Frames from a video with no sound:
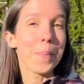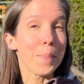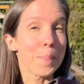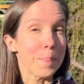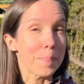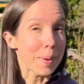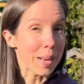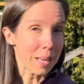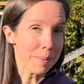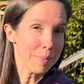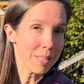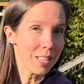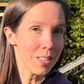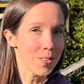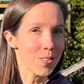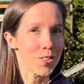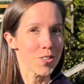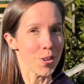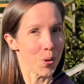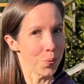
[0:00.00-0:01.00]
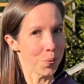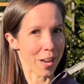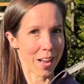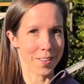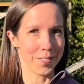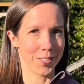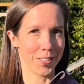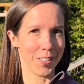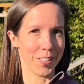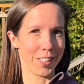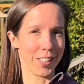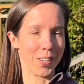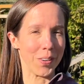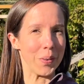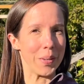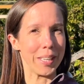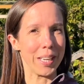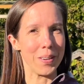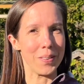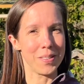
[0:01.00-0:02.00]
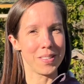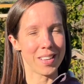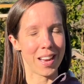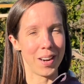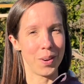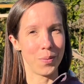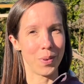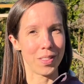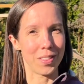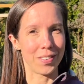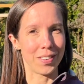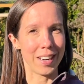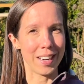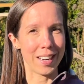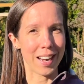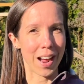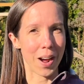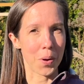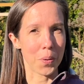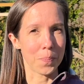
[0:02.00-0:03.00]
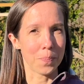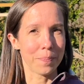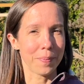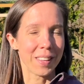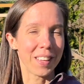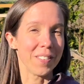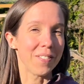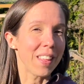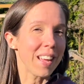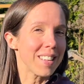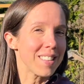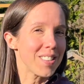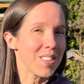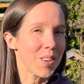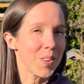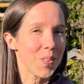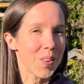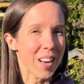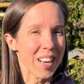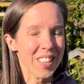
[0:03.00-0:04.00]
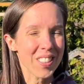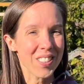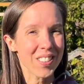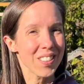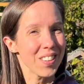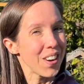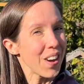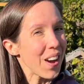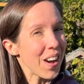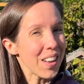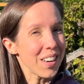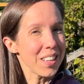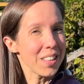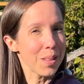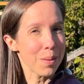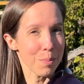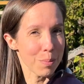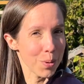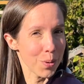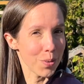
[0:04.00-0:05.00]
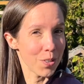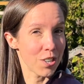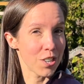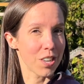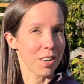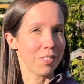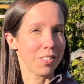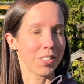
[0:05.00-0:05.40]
maybe you don't have good going outside weather right now. If that's you and you're not in the mood to shovel